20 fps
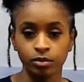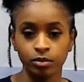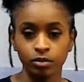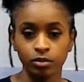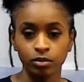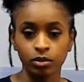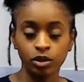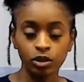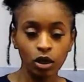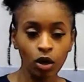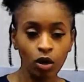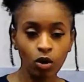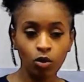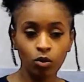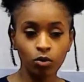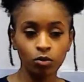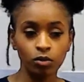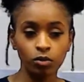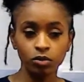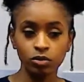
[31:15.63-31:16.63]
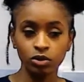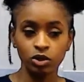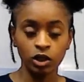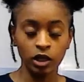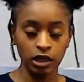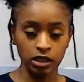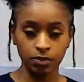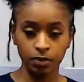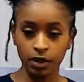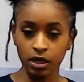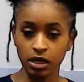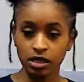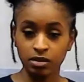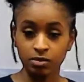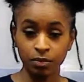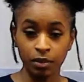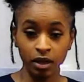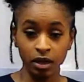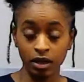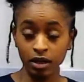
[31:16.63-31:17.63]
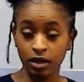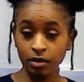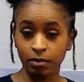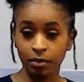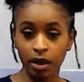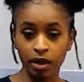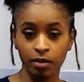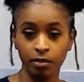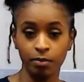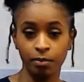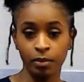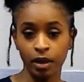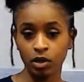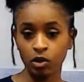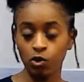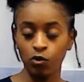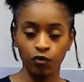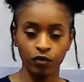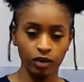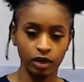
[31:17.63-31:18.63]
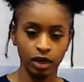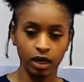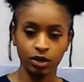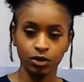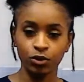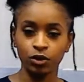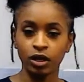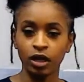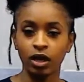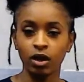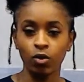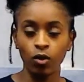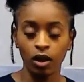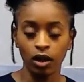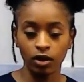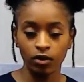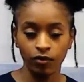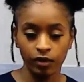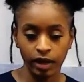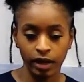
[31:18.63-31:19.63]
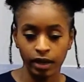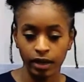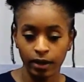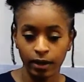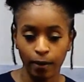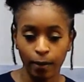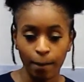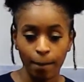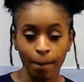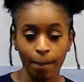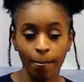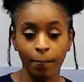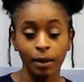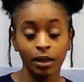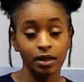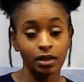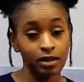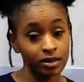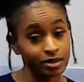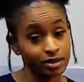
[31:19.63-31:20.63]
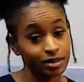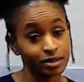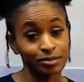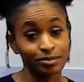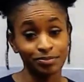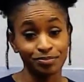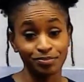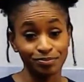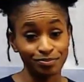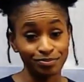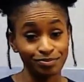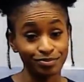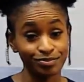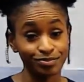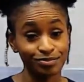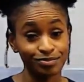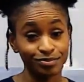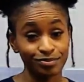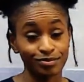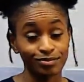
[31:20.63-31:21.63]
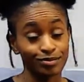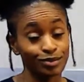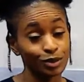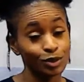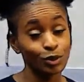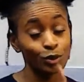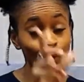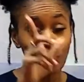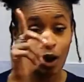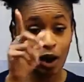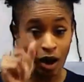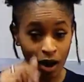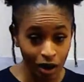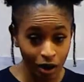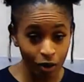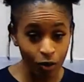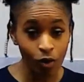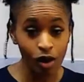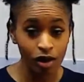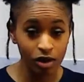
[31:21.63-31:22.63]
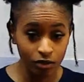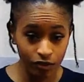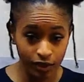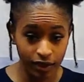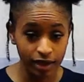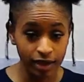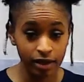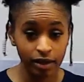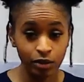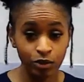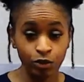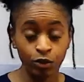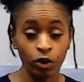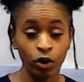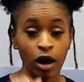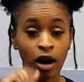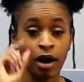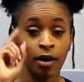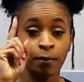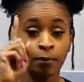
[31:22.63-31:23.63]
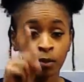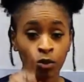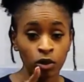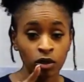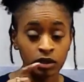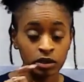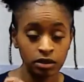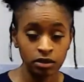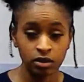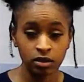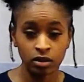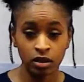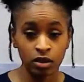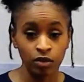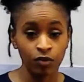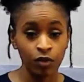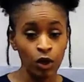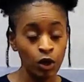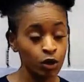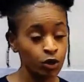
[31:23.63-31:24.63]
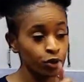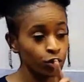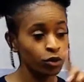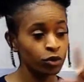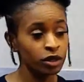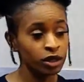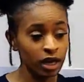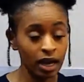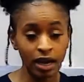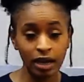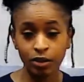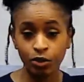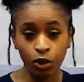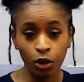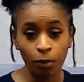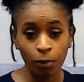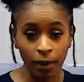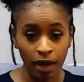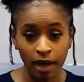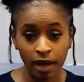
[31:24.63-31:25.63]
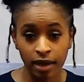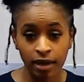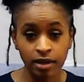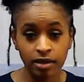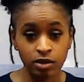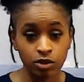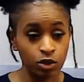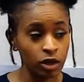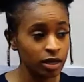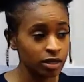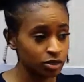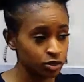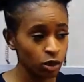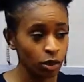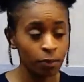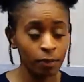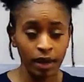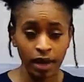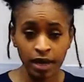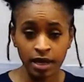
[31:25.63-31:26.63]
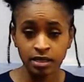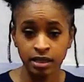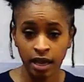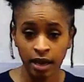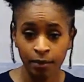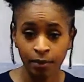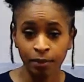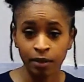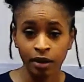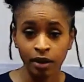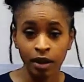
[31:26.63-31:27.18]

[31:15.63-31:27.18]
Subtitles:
So, just because men may make you feel like you're not qualified, listen, you are qualified. You are more than enough. You're not your past. Yes, your past happened,